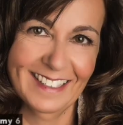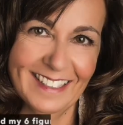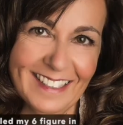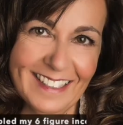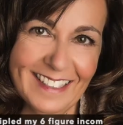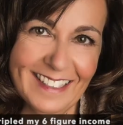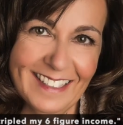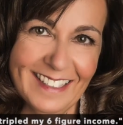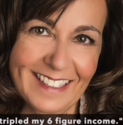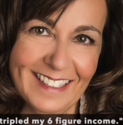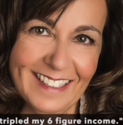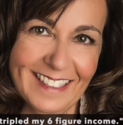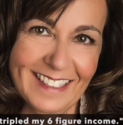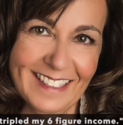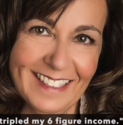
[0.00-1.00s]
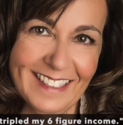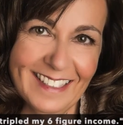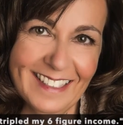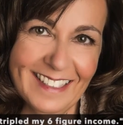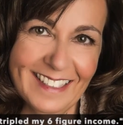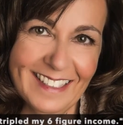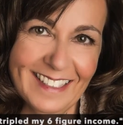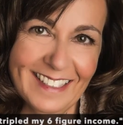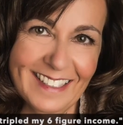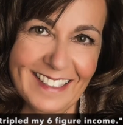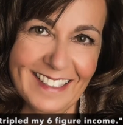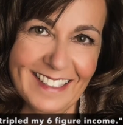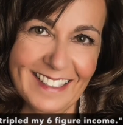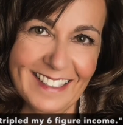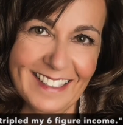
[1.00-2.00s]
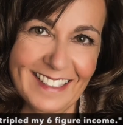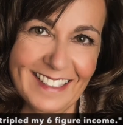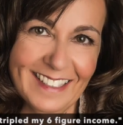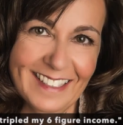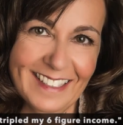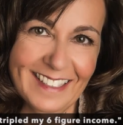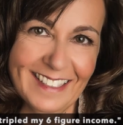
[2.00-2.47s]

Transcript: (silence)